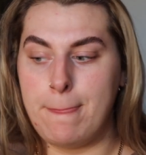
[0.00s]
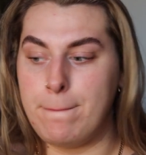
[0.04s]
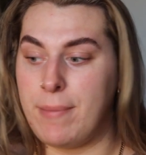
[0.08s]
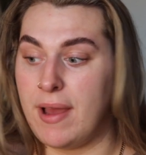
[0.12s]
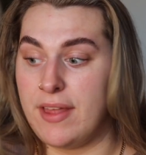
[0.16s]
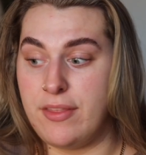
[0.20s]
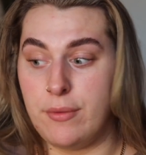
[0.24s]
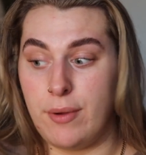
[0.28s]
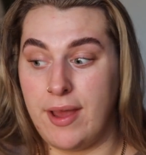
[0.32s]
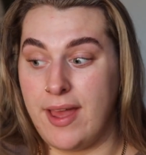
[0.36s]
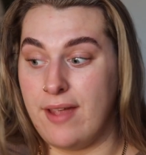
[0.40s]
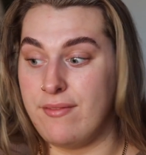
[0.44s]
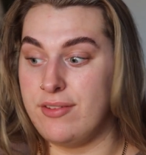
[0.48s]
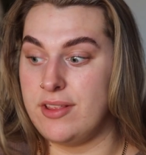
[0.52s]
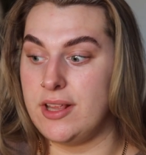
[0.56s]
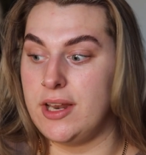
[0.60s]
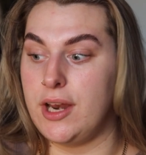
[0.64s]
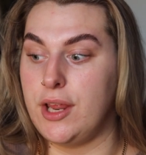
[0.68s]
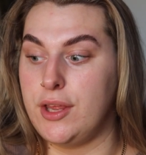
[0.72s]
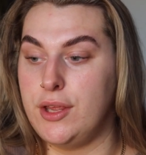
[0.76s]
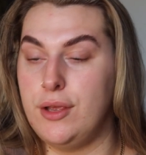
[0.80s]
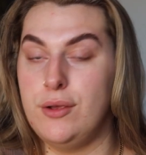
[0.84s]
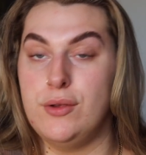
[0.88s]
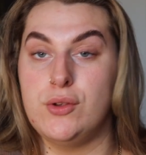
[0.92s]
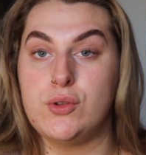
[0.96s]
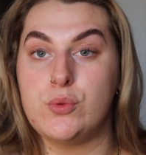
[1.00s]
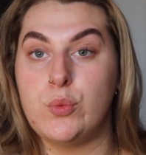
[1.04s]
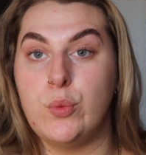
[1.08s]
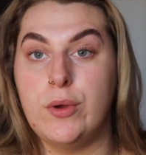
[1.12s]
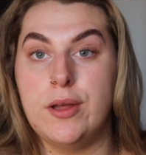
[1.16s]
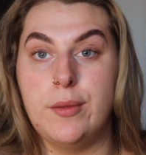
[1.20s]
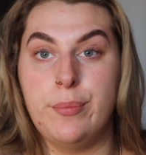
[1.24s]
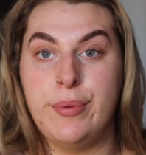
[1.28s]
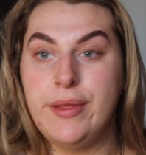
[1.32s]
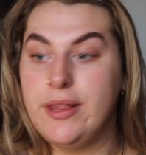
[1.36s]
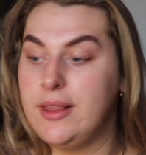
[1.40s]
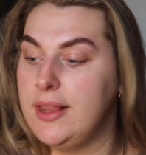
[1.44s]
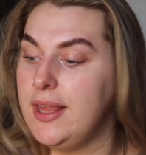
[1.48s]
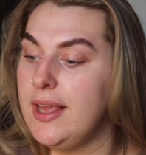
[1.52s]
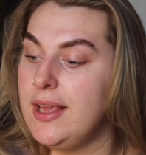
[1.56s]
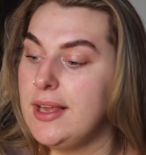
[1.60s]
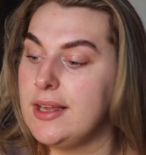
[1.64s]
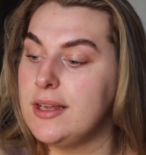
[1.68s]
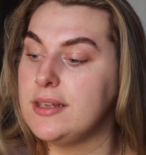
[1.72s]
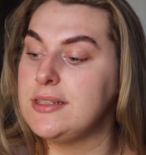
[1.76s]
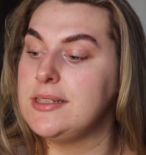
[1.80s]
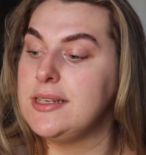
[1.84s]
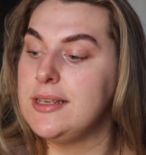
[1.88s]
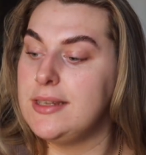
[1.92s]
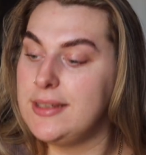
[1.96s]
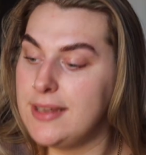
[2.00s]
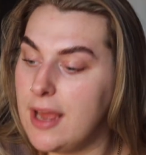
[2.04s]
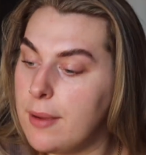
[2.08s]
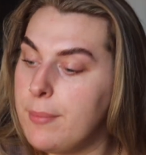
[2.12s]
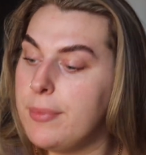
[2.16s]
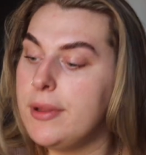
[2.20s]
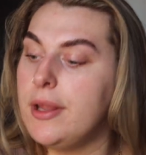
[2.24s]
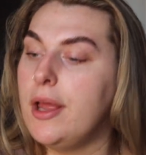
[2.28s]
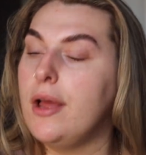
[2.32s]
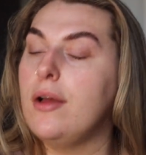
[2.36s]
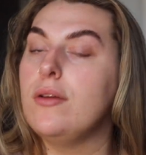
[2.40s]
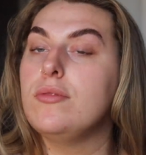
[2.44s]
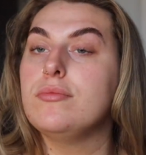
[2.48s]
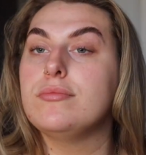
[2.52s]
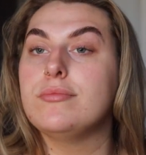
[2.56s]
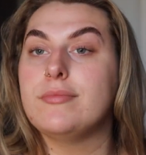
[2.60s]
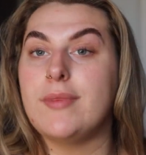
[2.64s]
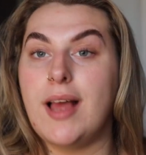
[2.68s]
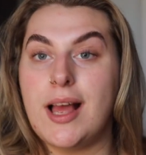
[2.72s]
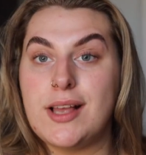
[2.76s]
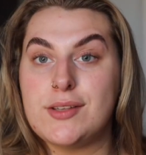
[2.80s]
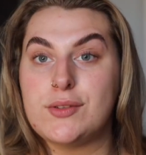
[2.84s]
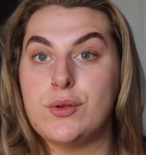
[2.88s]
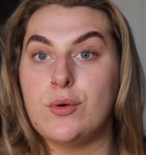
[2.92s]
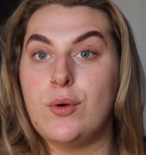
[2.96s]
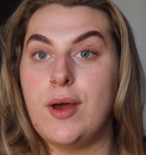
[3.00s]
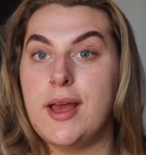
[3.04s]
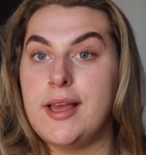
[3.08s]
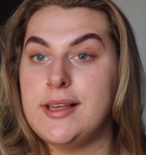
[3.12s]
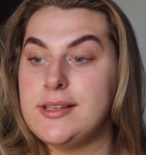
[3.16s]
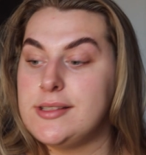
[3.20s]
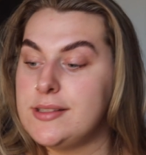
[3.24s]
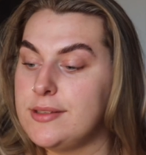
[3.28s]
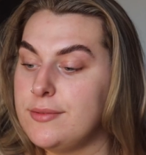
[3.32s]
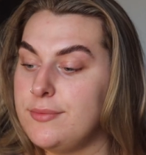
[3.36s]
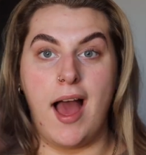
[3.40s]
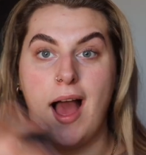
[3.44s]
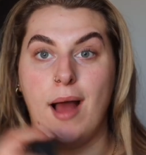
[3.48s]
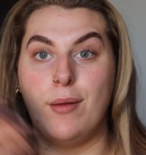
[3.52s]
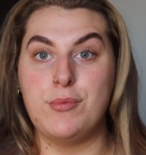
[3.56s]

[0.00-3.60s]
By the way, everything I use will be linked down below, as always.